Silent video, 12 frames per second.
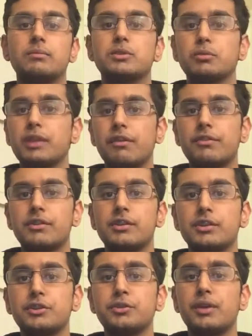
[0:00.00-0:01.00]
So without
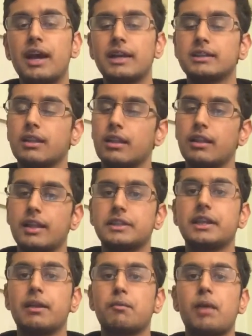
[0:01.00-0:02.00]
further ado guys, let's
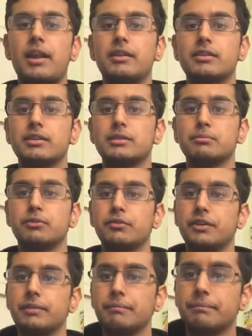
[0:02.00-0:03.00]
get right into this
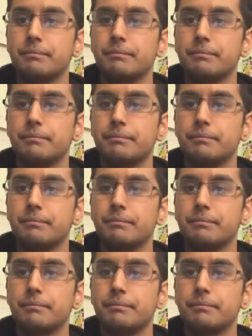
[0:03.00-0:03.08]
movie.